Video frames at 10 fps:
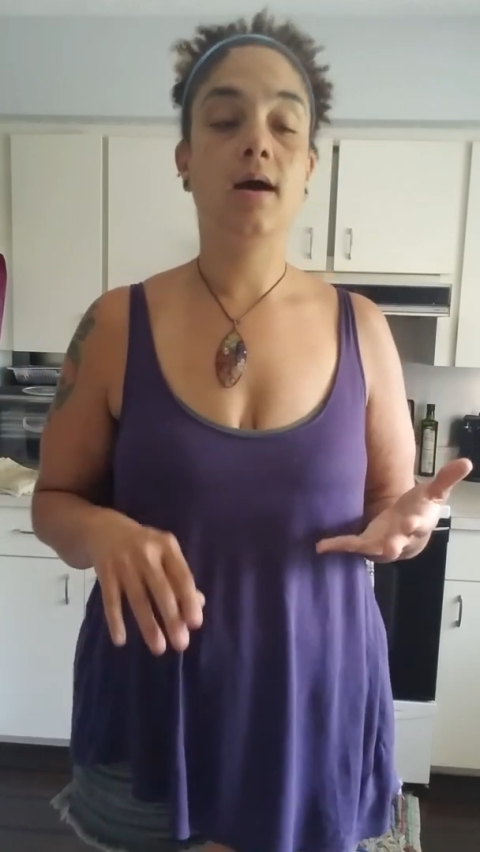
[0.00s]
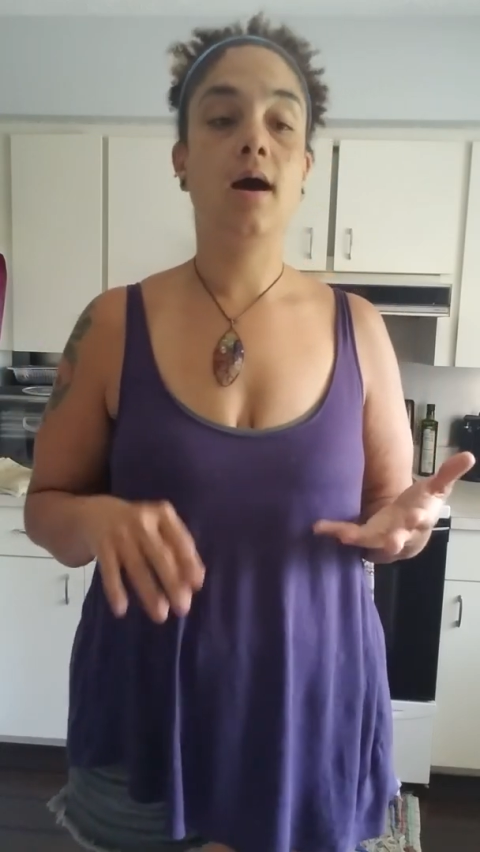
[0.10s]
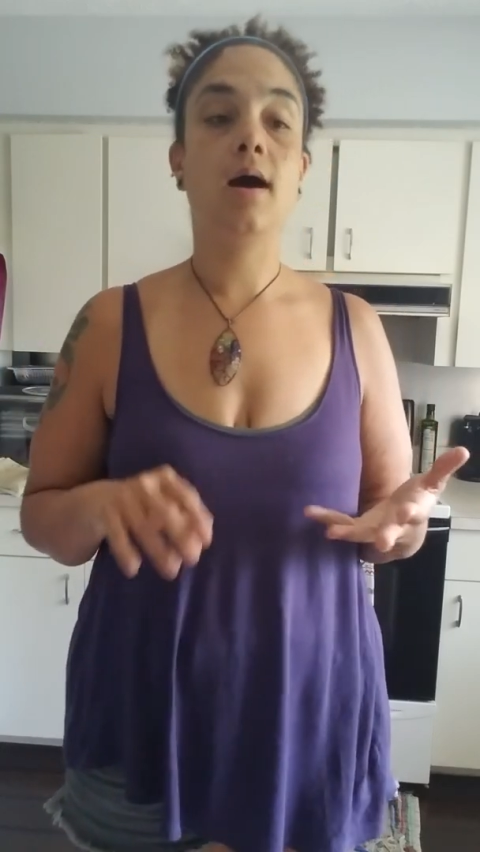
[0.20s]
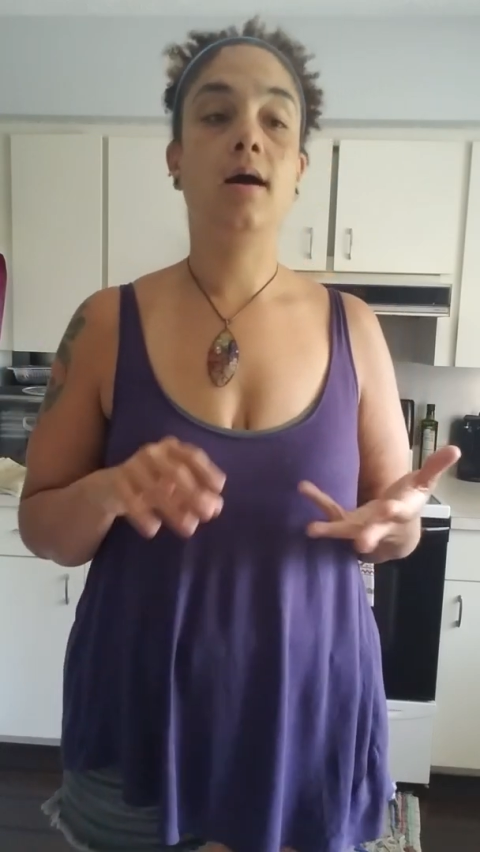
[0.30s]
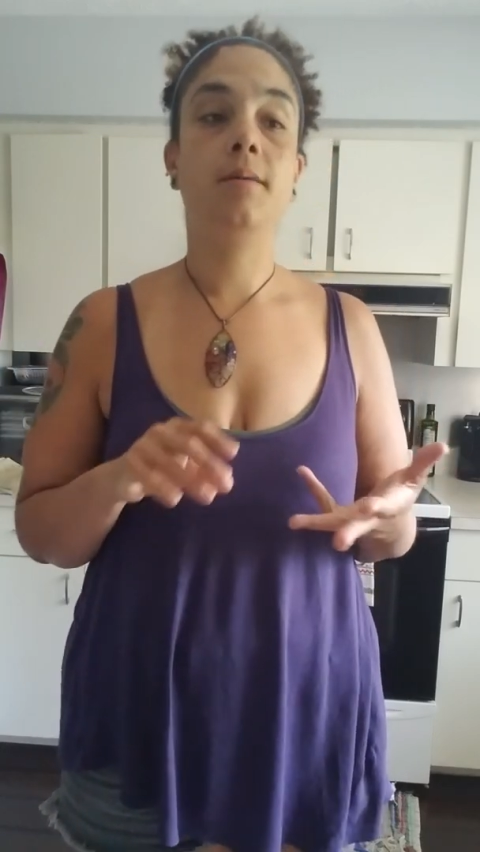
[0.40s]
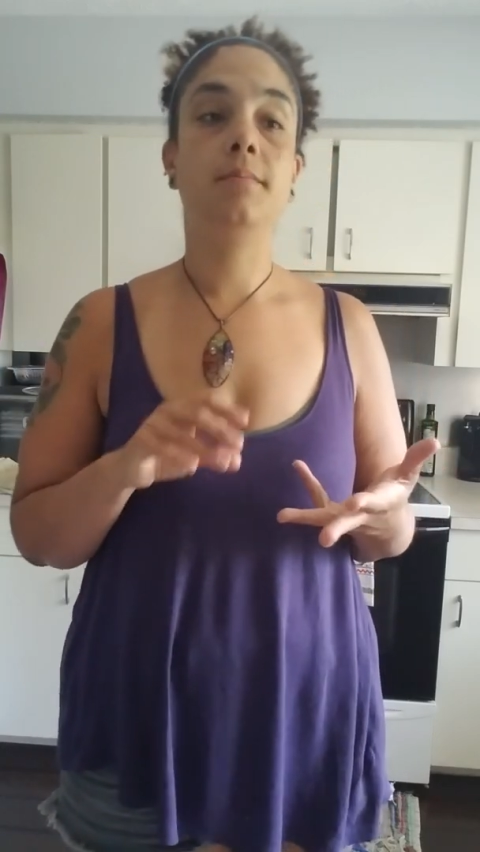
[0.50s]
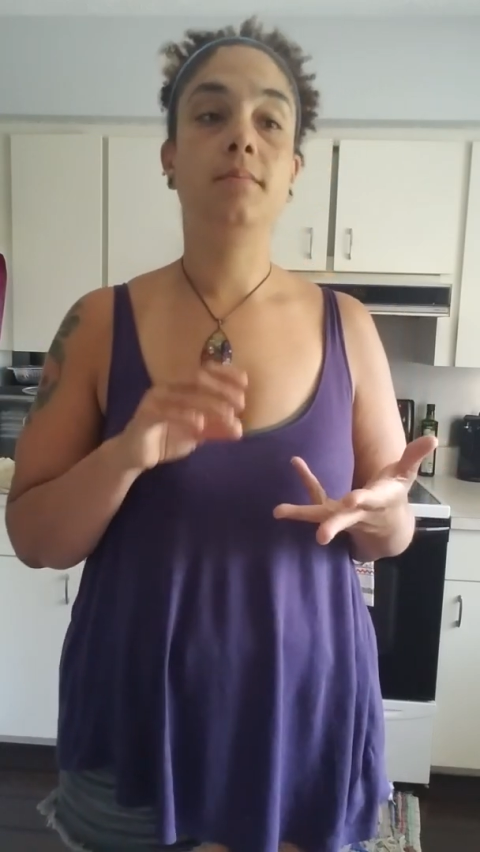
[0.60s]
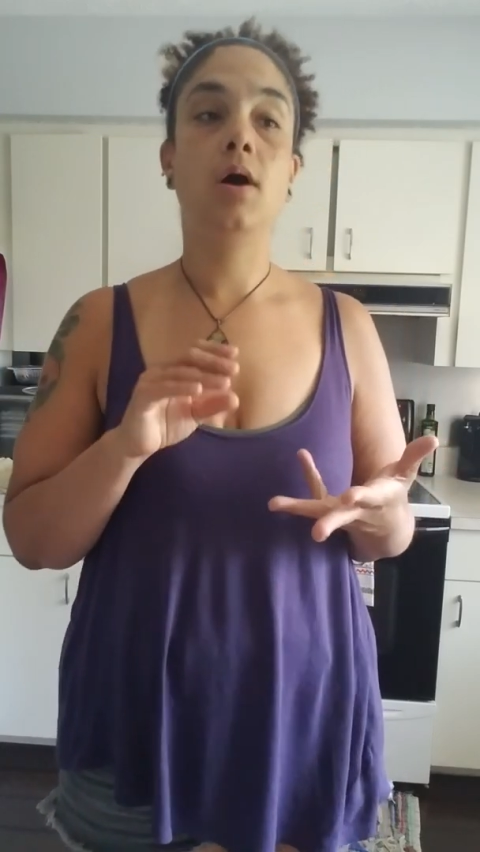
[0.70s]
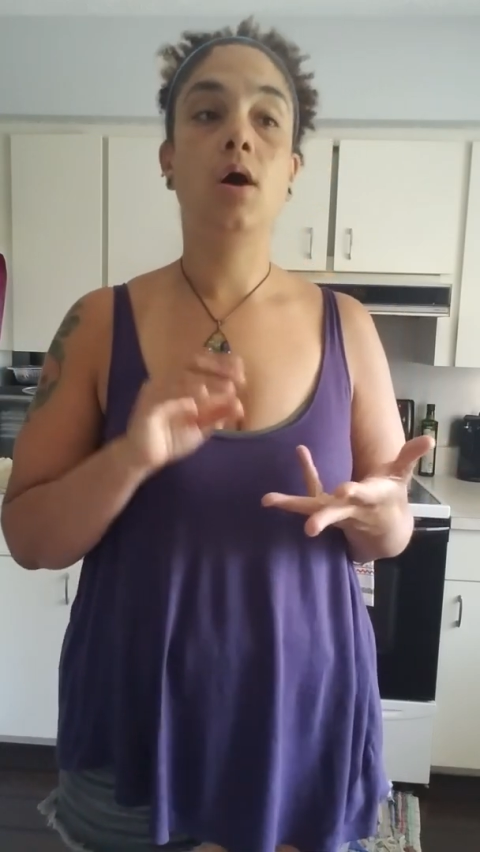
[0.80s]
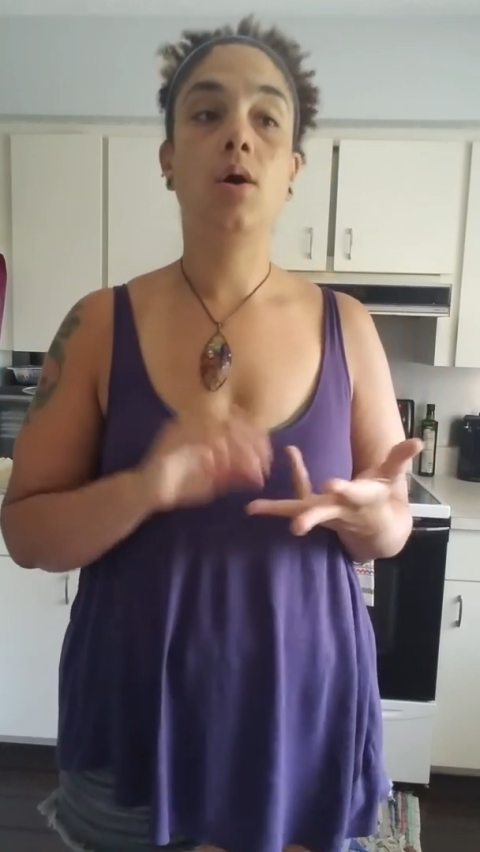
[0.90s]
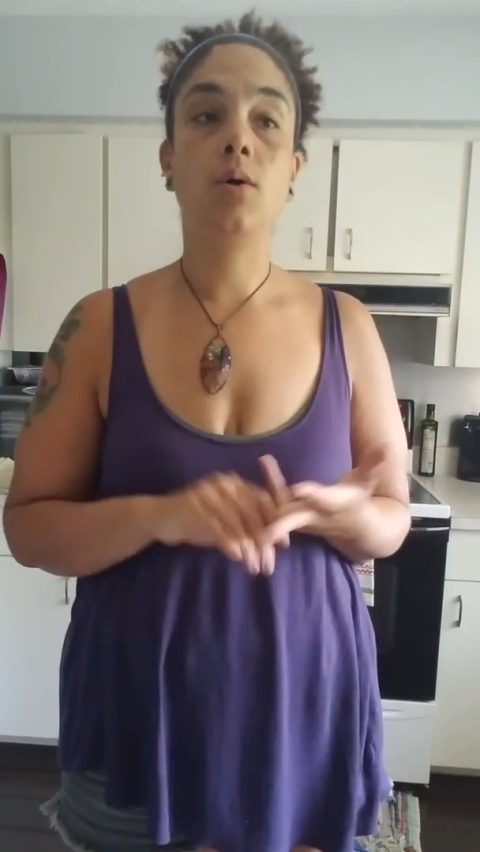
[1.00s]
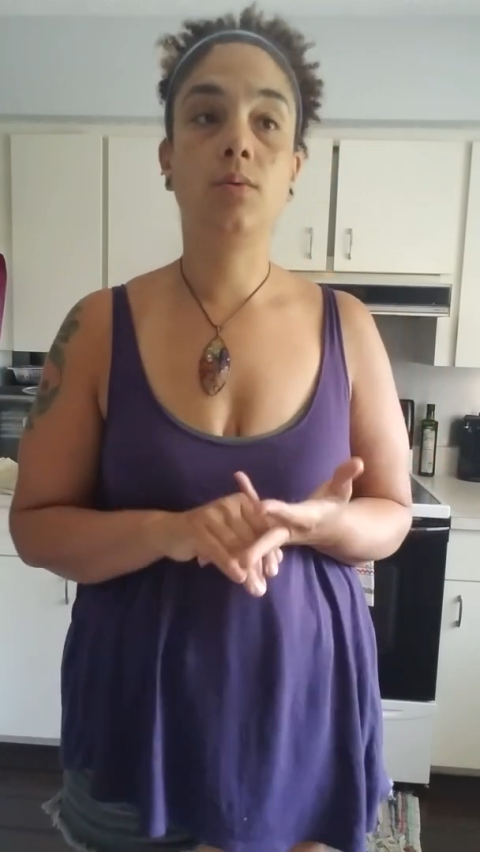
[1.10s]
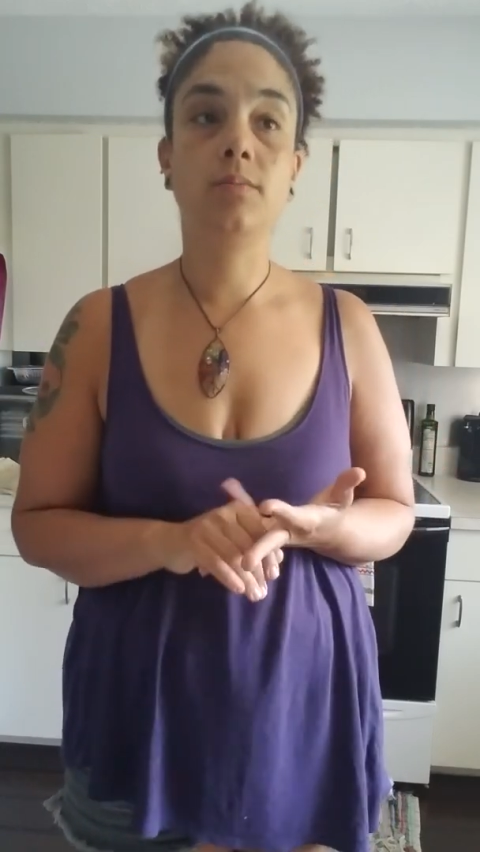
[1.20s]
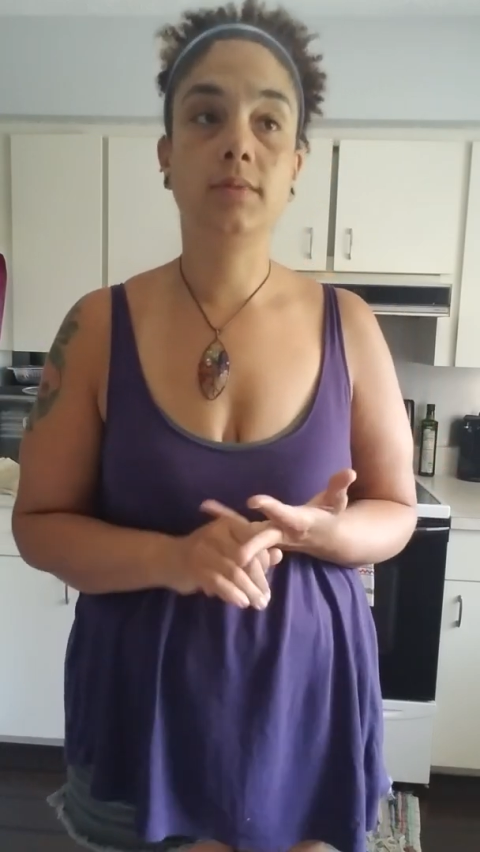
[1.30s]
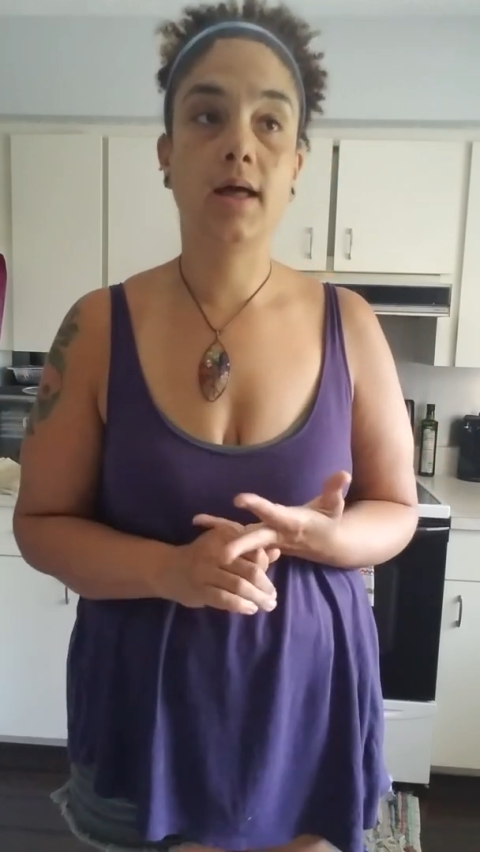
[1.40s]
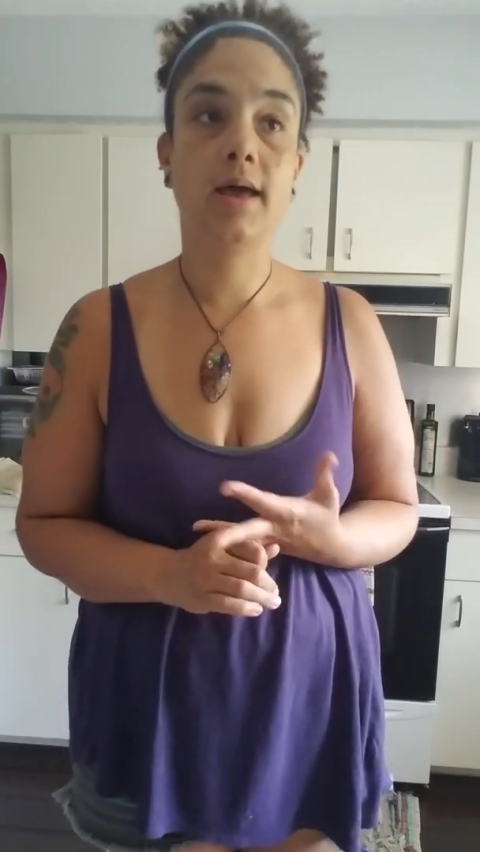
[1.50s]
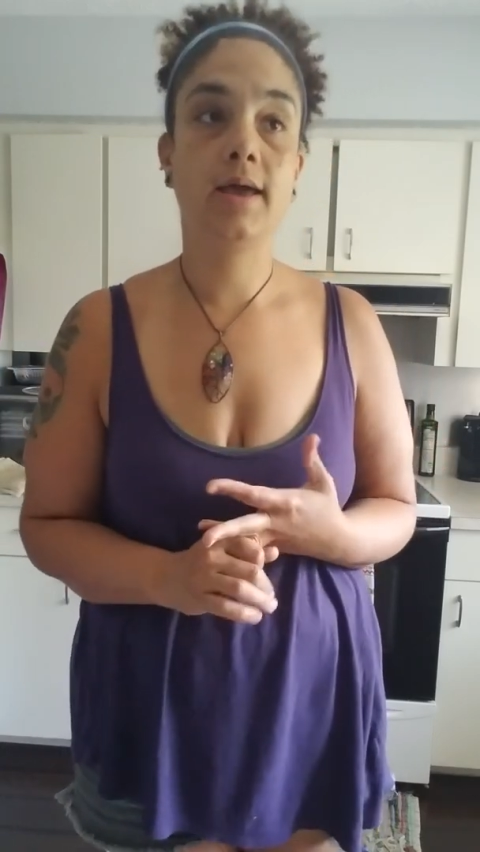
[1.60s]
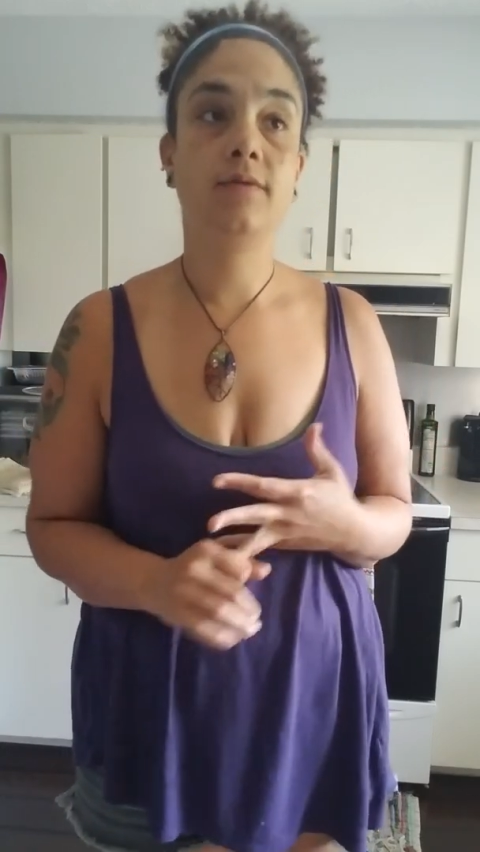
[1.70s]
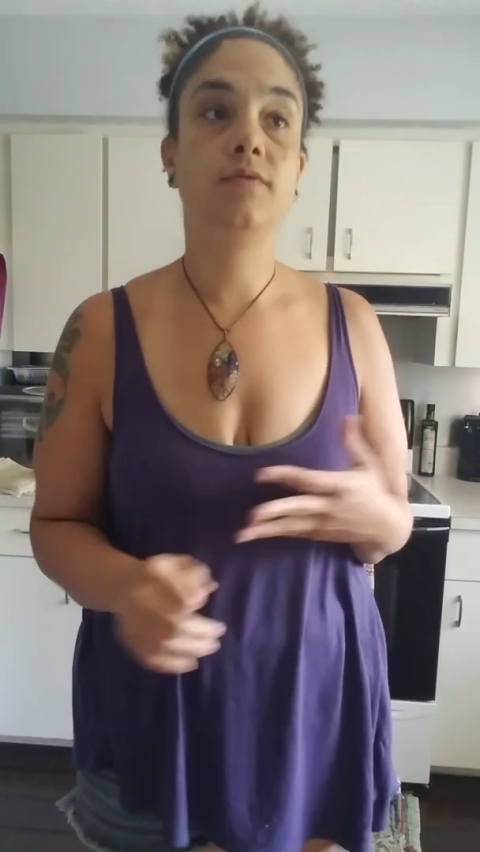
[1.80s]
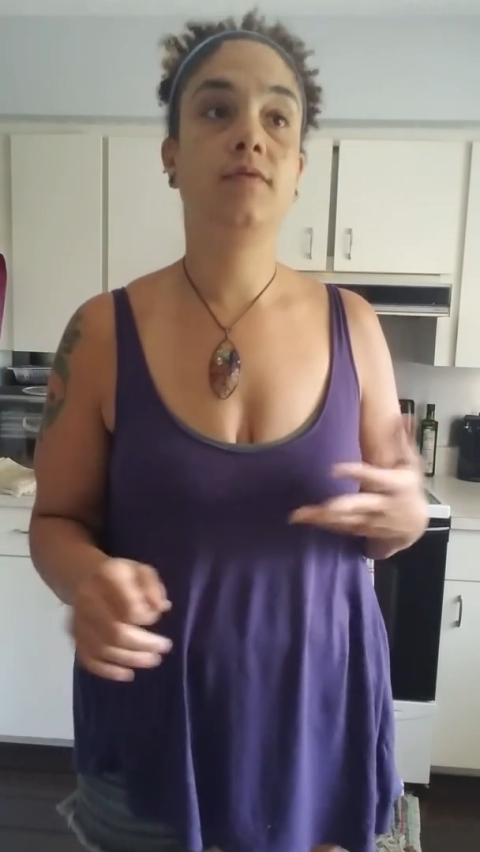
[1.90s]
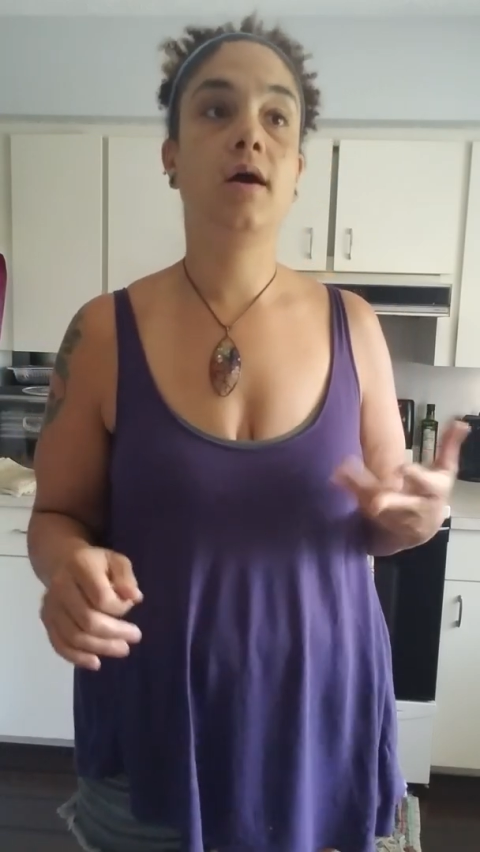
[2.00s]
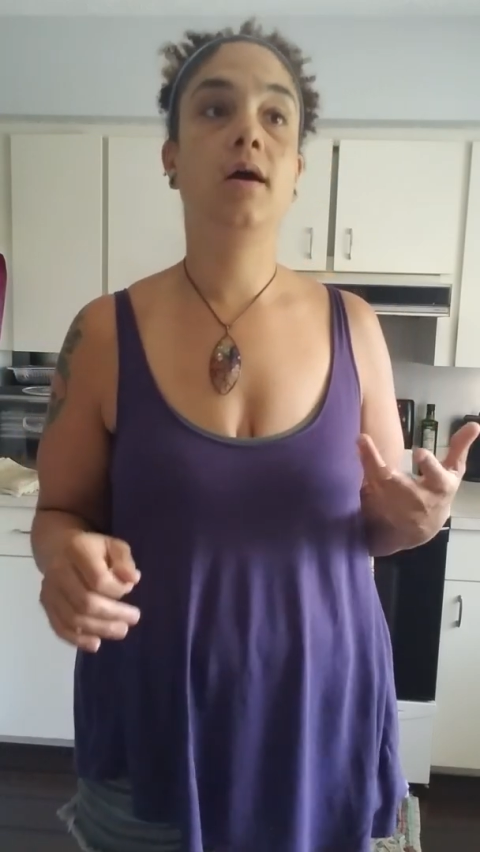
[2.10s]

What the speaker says: home life,